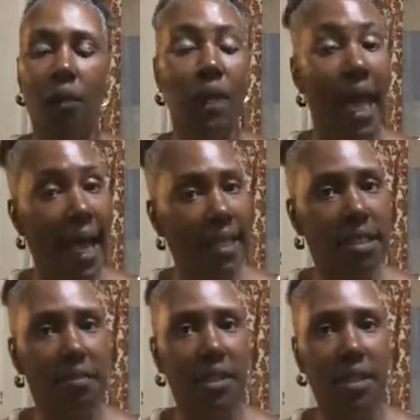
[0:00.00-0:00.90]
We
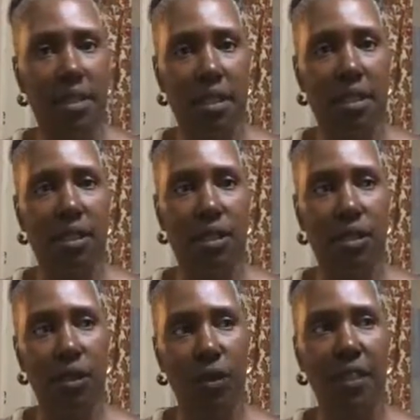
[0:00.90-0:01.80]
asked him to sit the
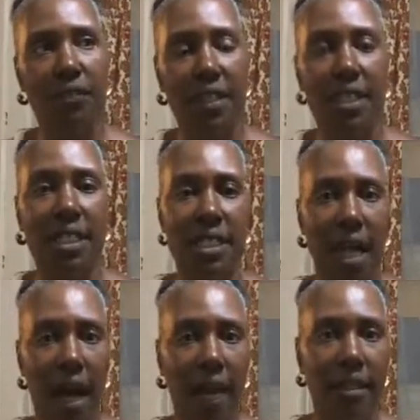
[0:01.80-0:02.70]
attorney's fees
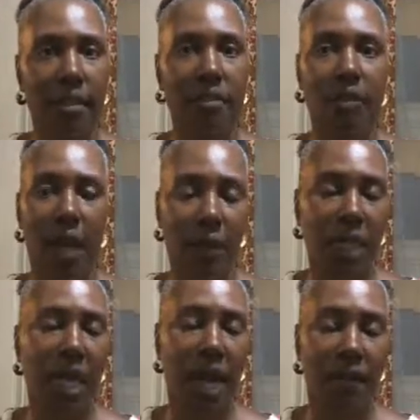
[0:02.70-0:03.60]
aside so that we
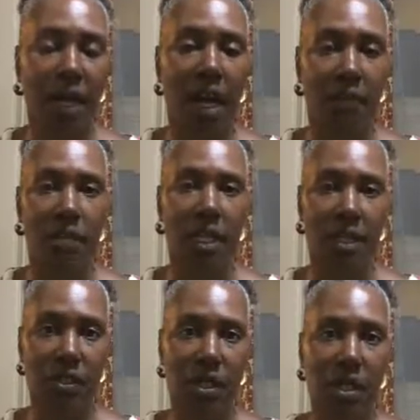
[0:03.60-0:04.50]
could have a
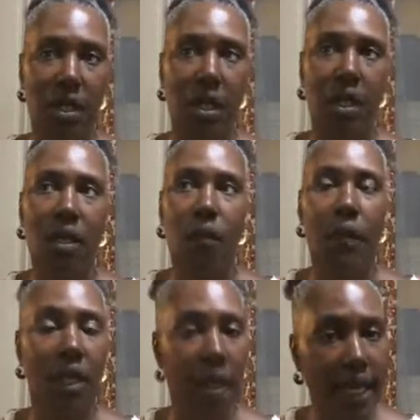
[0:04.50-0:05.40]
conversation.
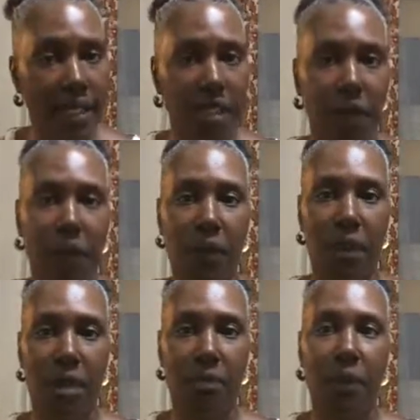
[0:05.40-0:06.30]
We'd like to speak
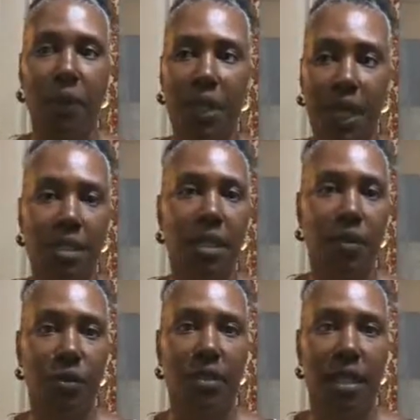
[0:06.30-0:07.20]
with him, but we'd like to
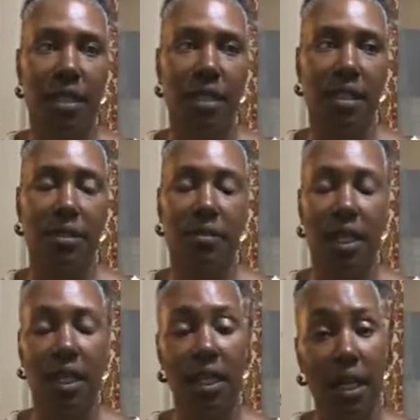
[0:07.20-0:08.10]
understand that there's
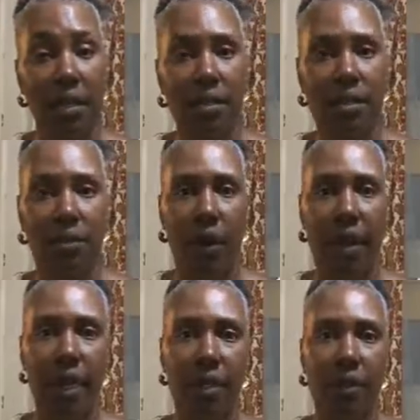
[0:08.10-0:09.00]
not a gun to our
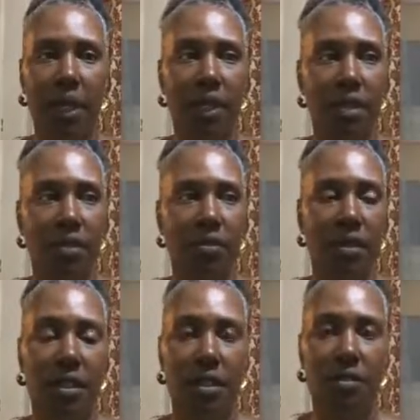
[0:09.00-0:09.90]
head. We'd like to
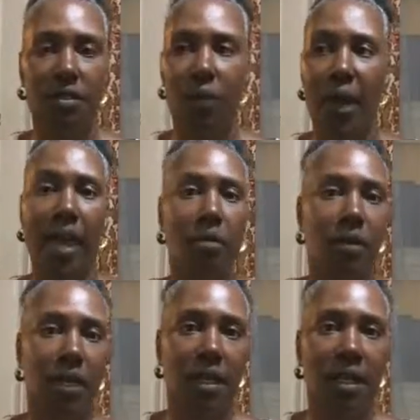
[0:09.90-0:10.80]
understand that there's no
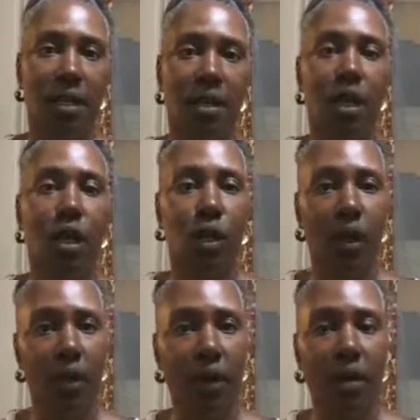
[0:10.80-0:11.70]
hammer that he can
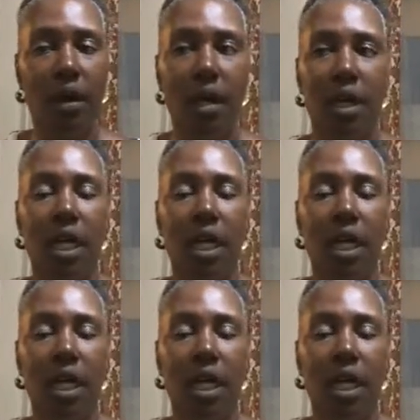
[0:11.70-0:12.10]
lower.